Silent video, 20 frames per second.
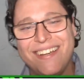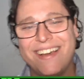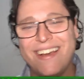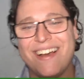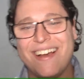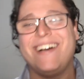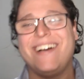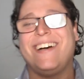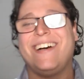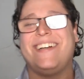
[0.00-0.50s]

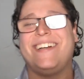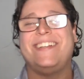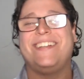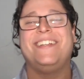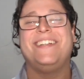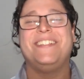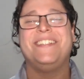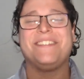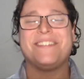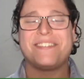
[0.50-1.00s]
uh,
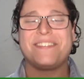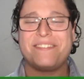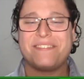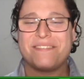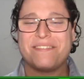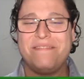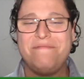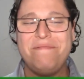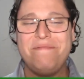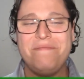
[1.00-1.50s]

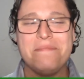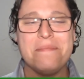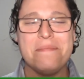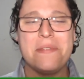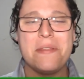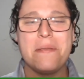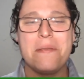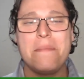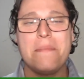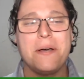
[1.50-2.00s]

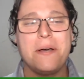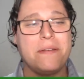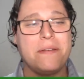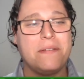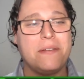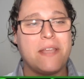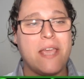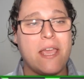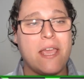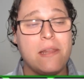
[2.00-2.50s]

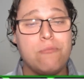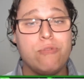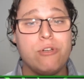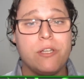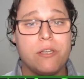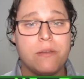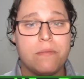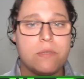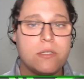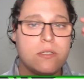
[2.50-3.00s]
but Caleb
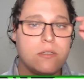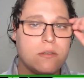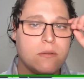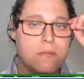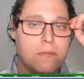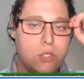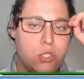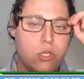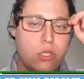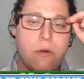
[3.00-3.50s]
Williams
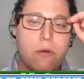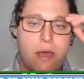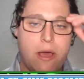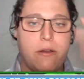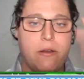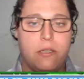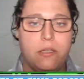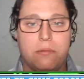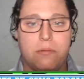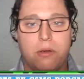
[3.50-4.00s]
showed out at
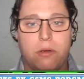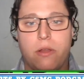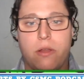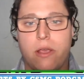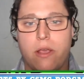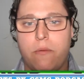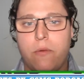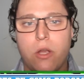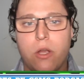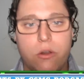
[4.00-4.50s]
his pro day.
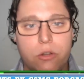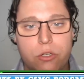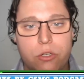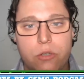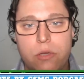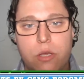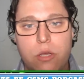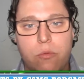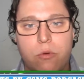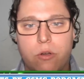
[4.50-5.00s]
We all knew
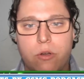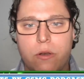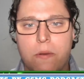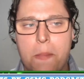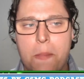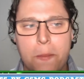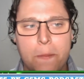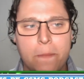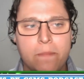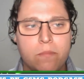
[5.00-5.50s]
he would.
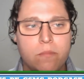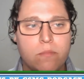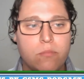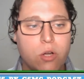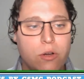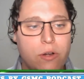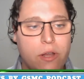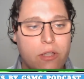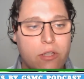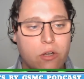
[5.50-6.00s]

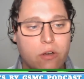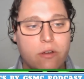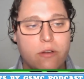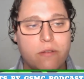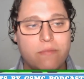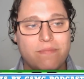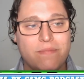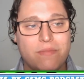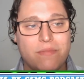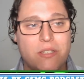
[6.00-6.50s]
Pro days
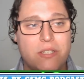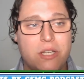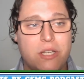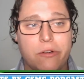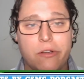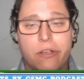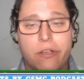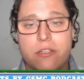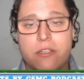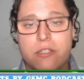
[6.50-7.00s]
aren't
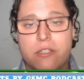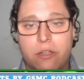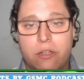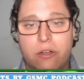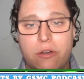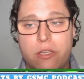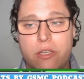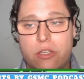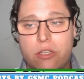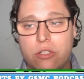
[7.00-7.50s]
serious. You know,
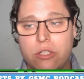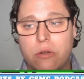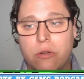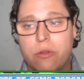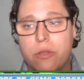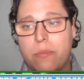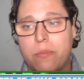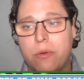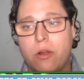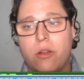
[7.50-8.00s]
he's throwing
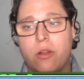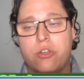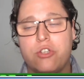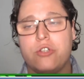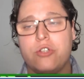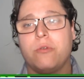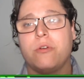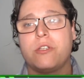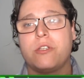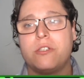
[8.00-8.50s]
the ball in
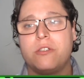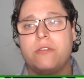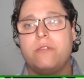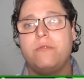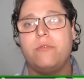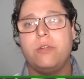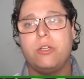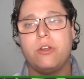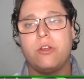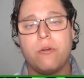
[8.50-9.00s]
shorts.
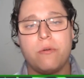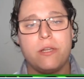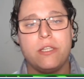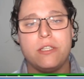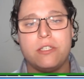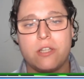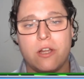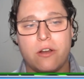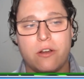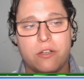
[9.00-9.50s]
We know what he's
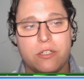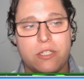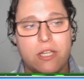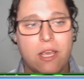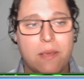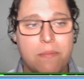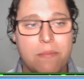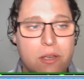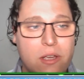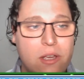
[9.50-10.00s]
done on
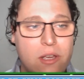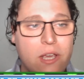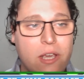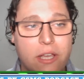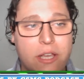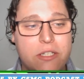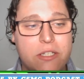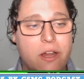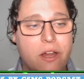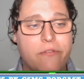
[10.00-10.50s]
tape.
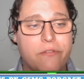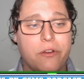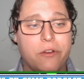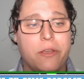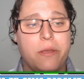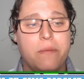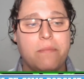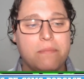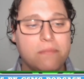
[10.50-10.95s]
It's not for him.